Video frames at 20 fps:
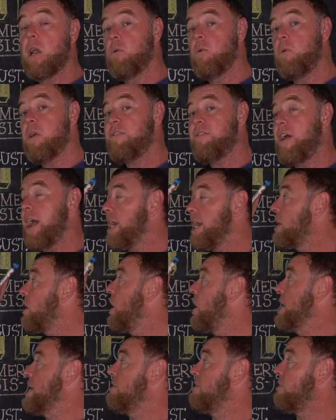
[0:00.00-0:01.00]
We've had
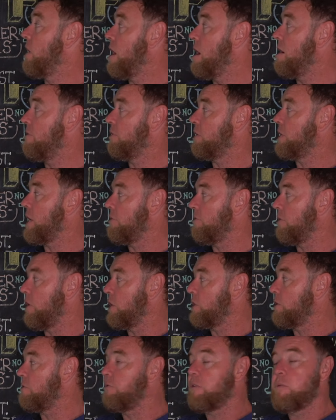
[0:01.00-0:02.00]
kind of half a
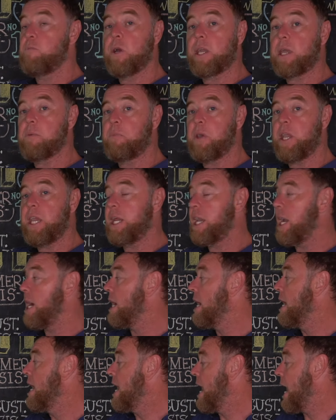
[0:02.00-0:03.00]
definition from
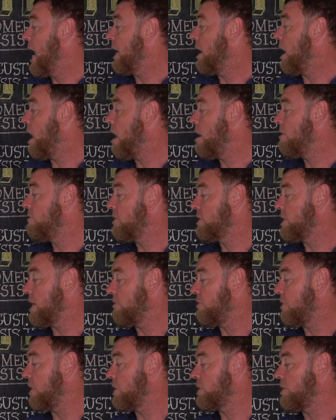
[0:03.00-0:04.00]
Wikipedia and half a
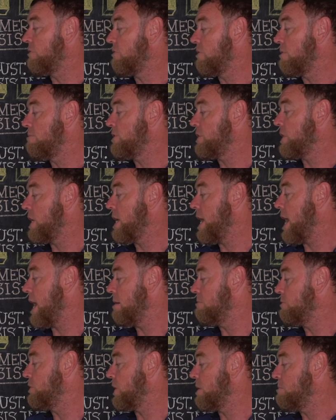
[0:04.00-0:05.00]
definition from
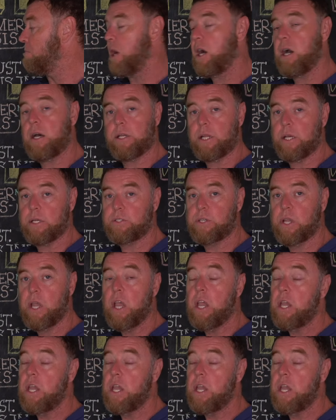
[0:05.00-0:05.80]
CMG Partners.